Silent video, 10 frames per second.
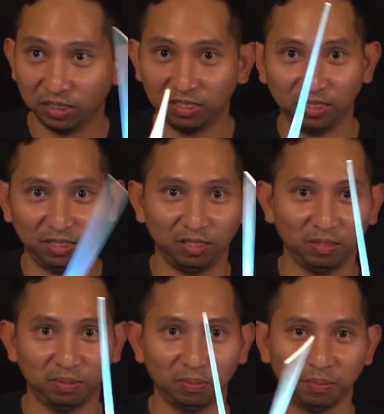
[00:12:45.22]

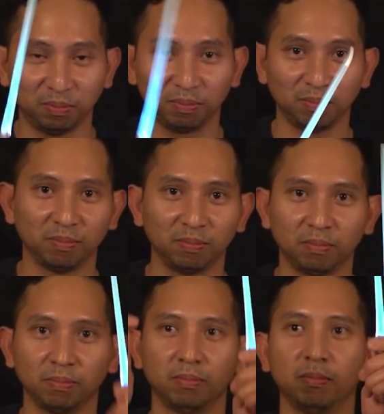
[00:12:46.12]

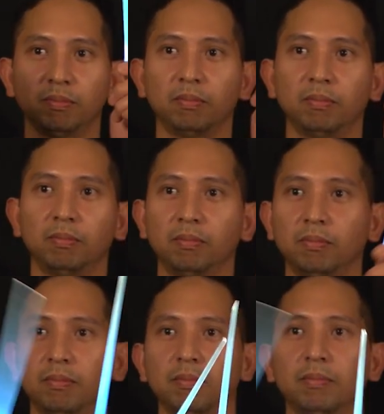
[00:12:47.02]

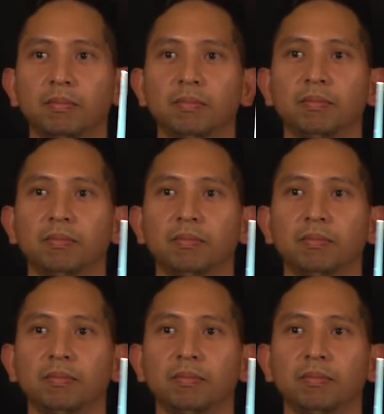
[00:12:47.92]
[no speech]